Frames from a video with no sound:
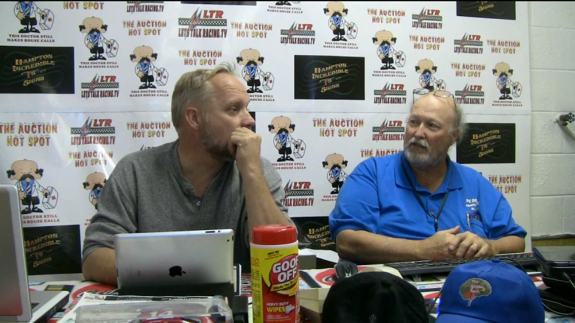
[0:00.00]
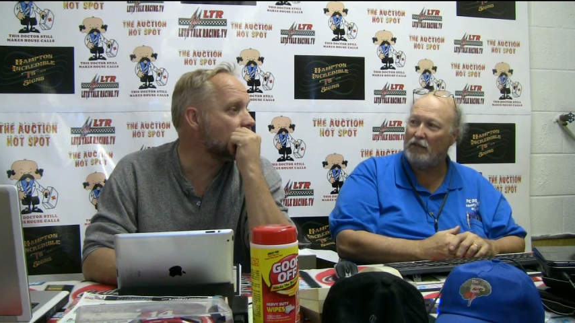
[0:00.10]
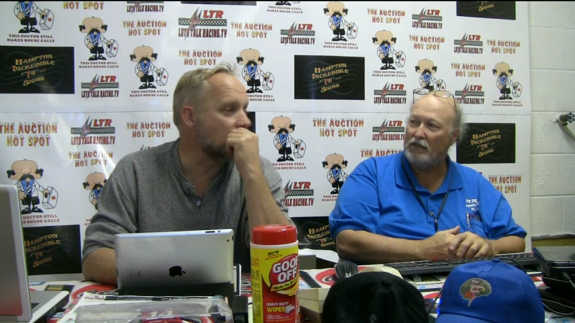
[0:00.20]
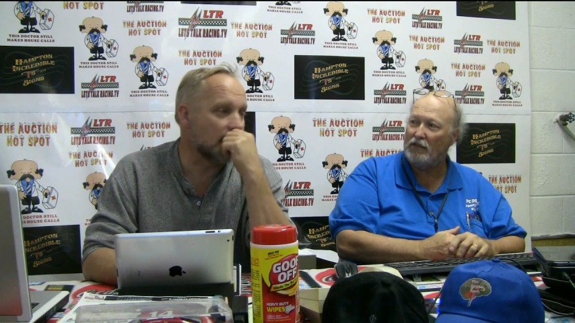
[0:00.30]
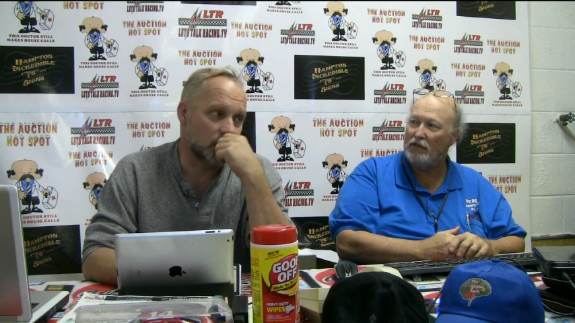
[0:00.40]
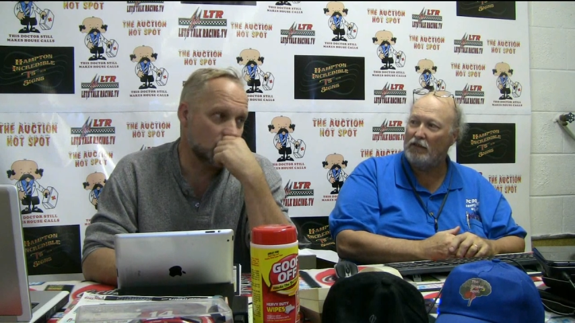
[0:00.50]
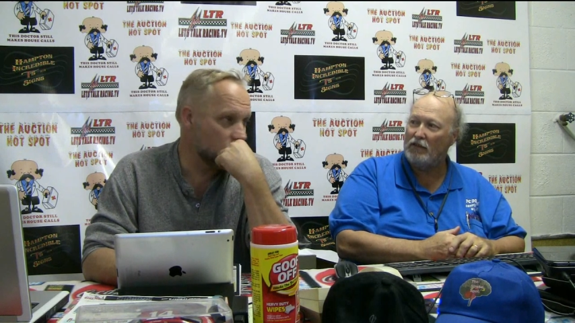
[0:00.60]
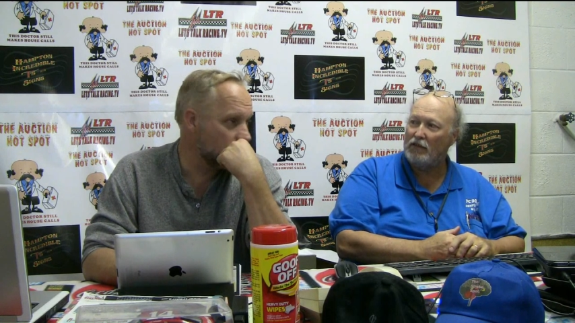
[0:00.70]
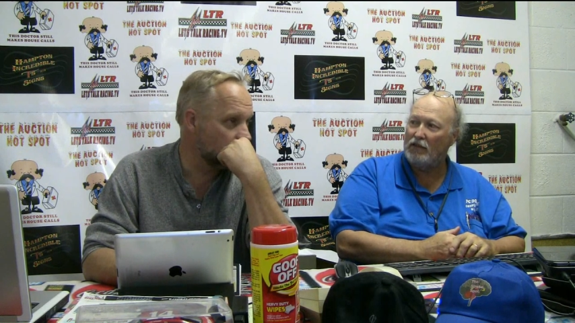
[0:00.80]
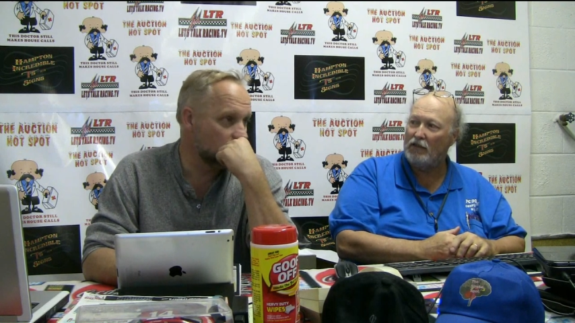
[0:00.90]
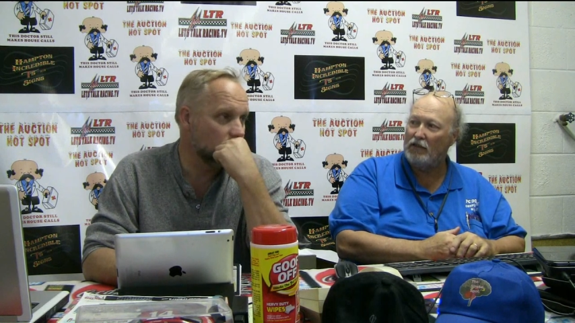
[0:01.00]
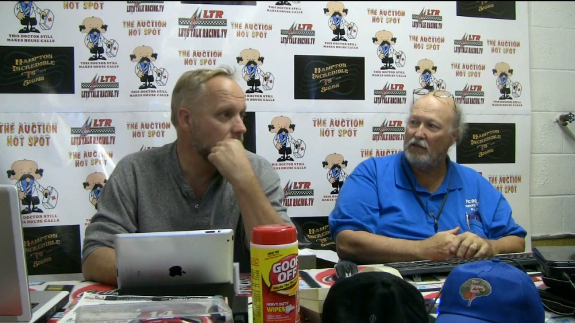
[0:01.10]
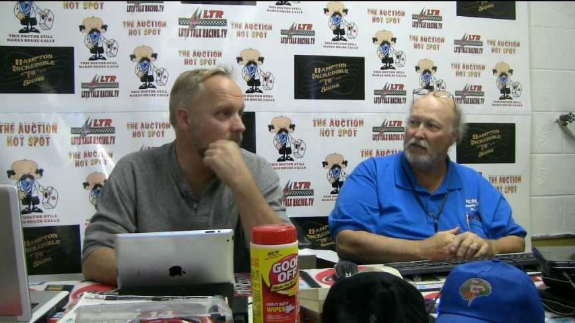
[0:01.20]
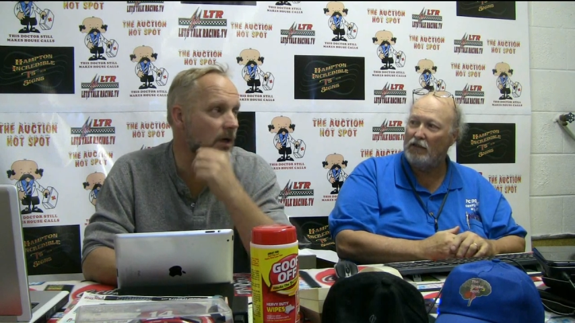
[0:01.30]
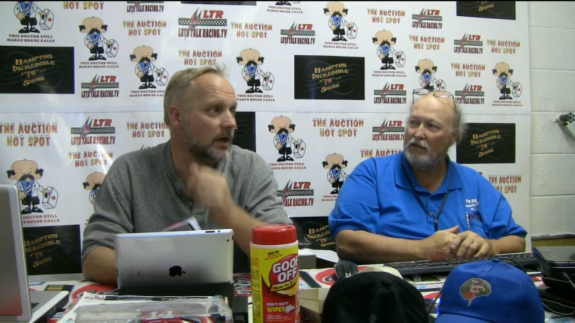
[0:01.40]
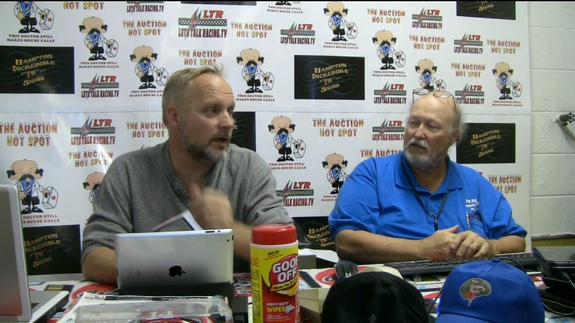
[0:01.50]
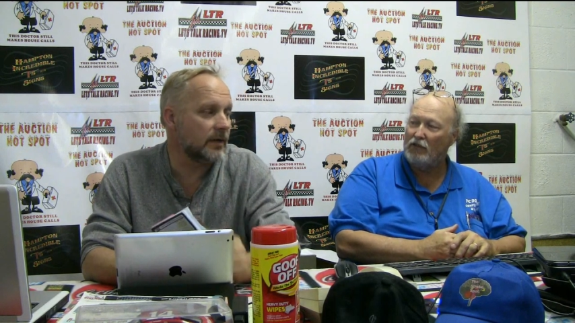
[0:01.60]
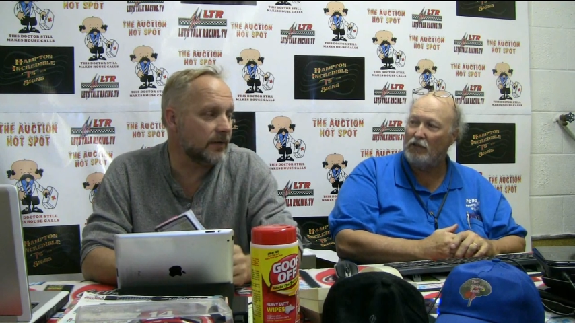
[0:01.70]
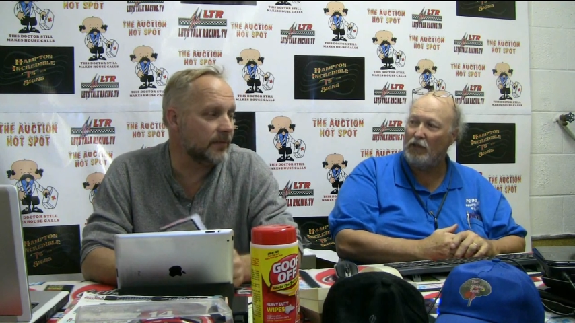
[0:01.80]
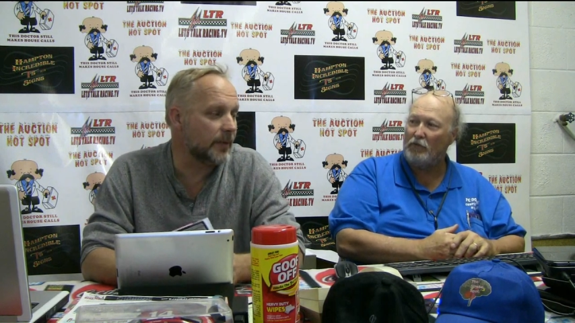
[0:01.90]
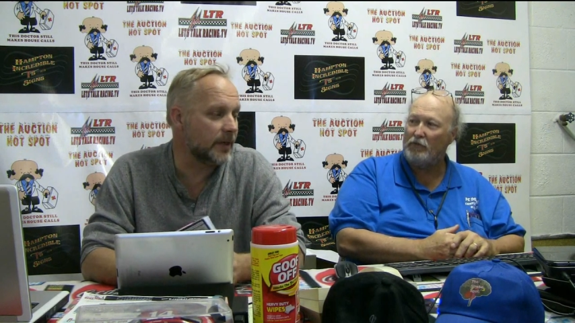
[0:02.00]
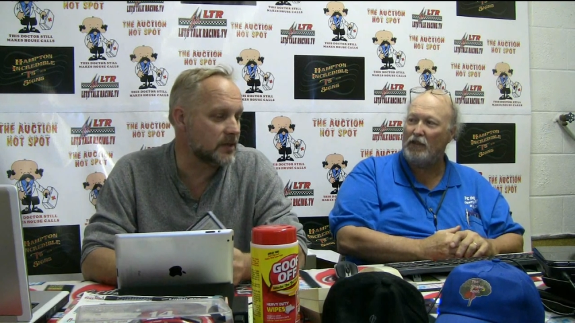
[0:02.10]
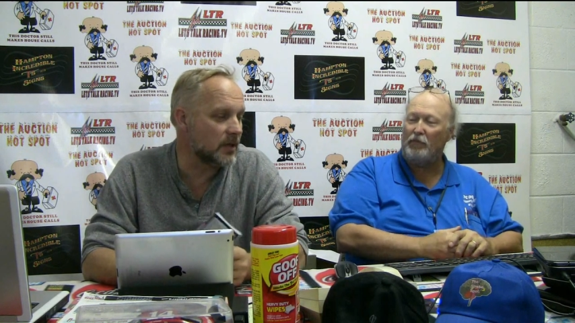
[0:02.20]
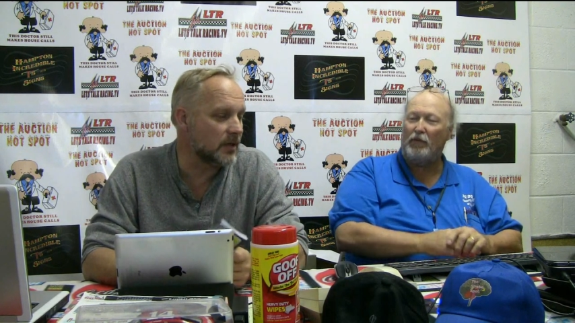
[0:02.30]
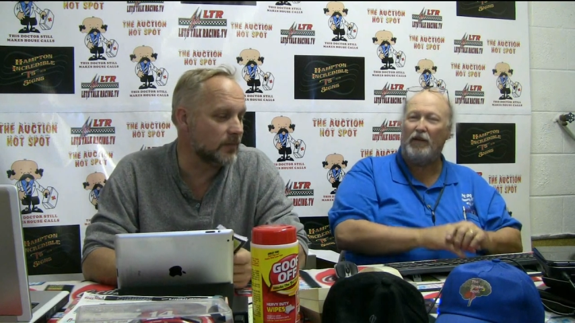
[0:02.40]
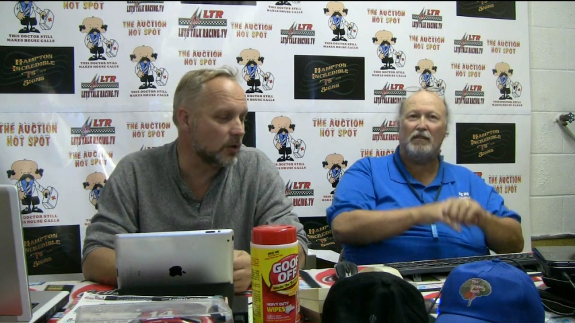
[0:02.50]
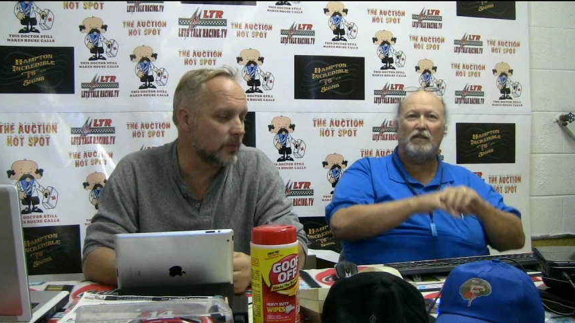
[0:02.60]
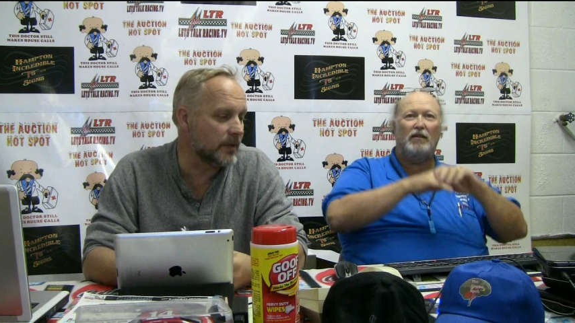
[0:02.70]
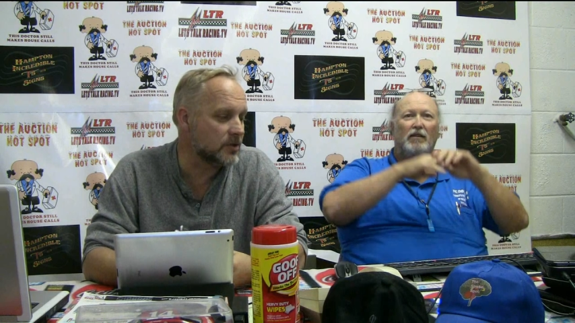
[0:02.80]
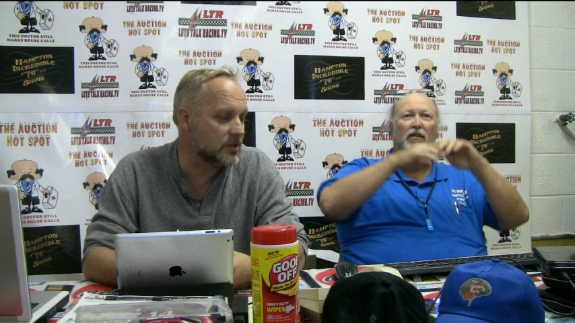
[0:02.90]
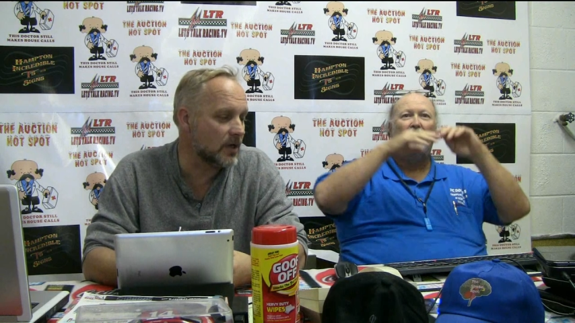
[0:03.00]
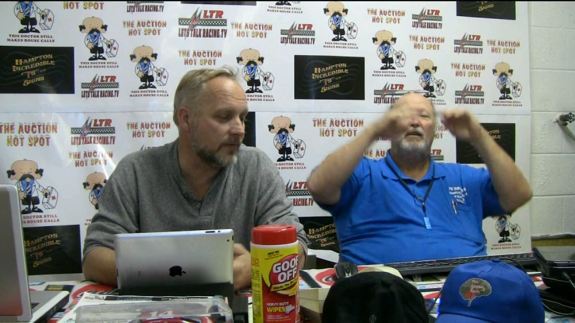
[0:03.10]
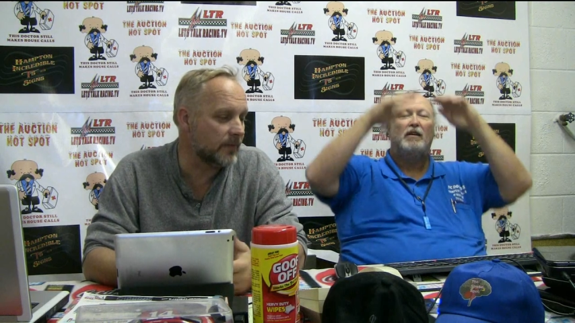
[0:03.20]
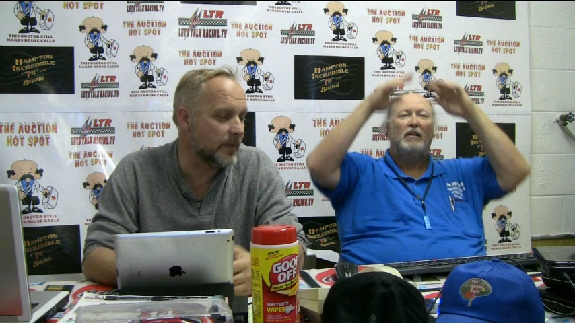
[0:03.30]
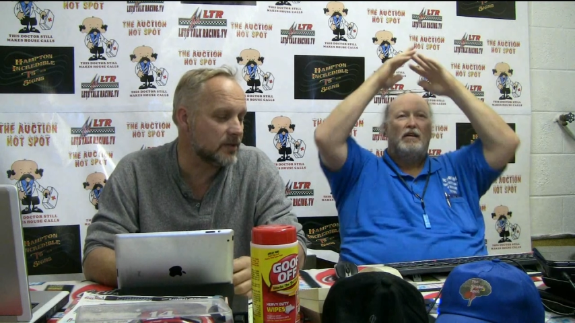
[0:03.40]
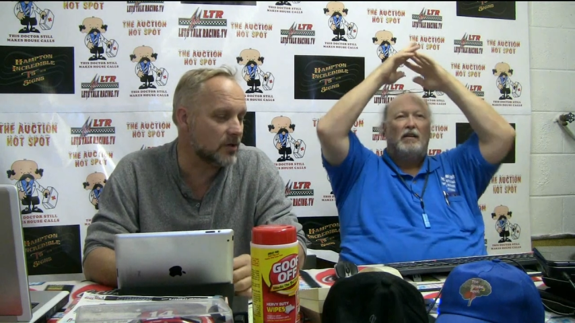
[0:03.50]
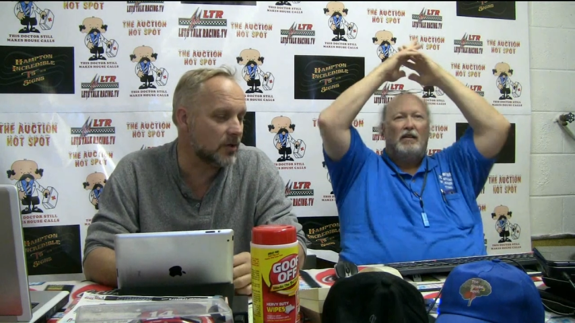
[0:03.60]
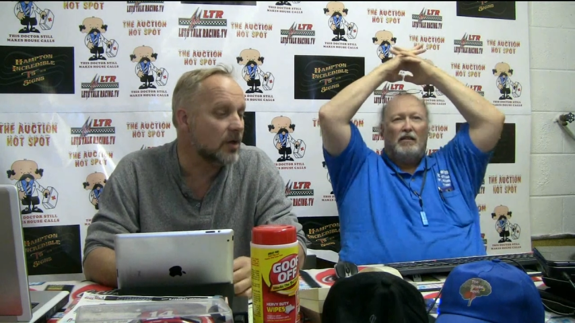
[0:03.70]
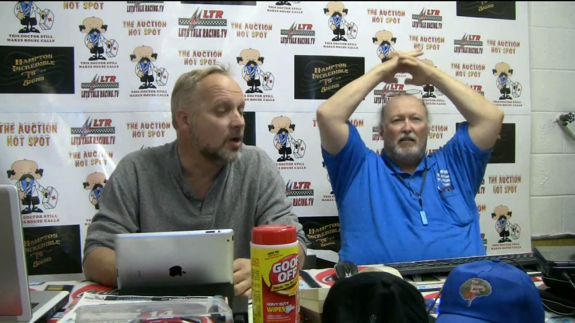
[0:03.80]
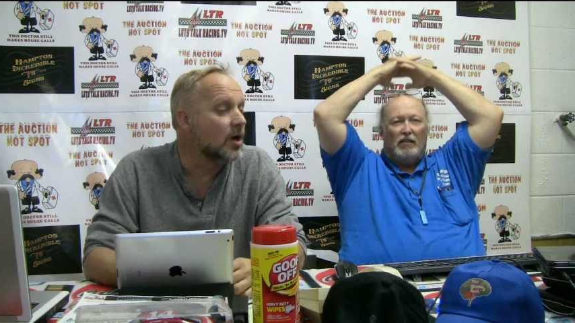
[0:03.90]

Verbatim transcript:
Speaker 1: No, no, I think everybody's some, done. Myrtle some. Beach is everybody's on.